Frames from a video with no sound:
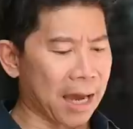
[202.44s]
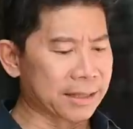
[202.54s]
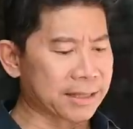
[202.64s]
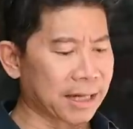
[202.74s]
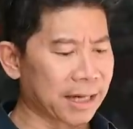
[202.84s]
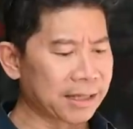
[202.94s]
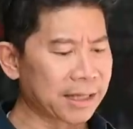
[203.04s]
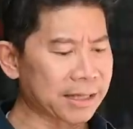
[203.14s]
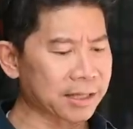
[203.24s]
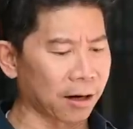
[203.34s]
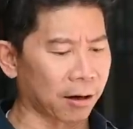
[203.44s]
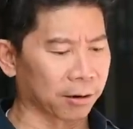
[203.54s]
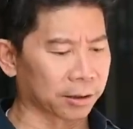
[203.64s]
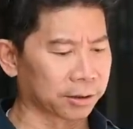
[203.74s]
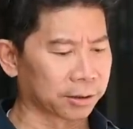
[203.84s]
and turn this
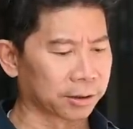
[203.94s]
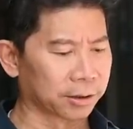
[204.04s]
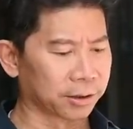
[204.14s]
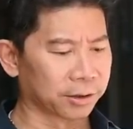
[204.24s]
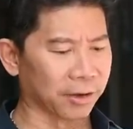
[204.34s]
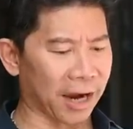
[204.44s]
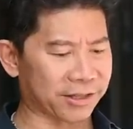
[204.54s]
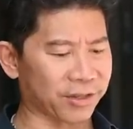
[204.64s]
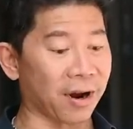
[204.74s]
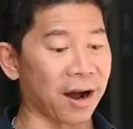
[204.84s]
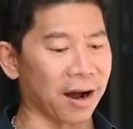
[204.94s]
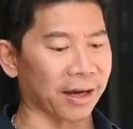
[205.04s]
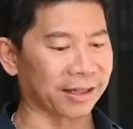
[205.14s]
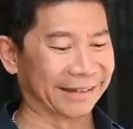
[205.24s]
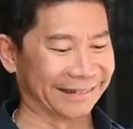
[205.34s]
on to extra high.